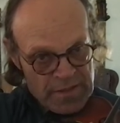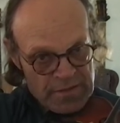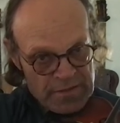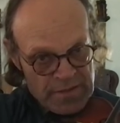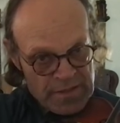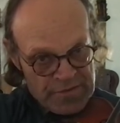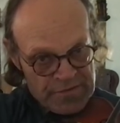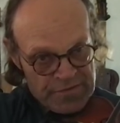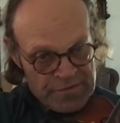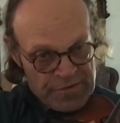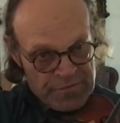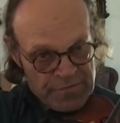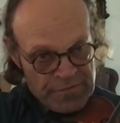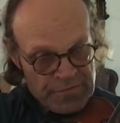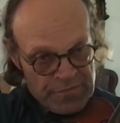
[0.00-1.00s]
That's the
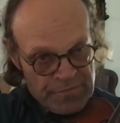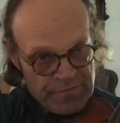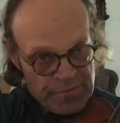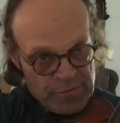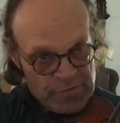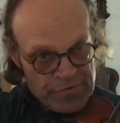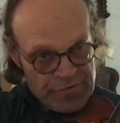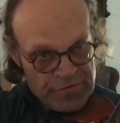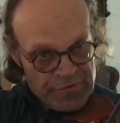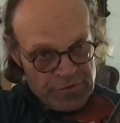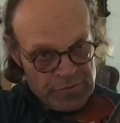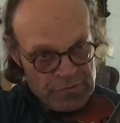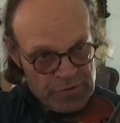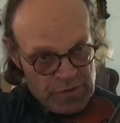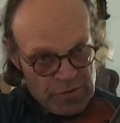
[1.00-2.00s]
first two
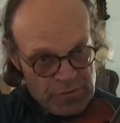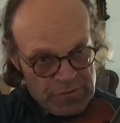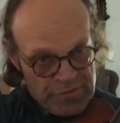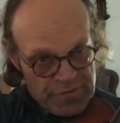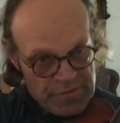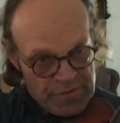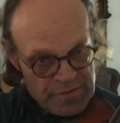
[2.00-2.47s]
notes.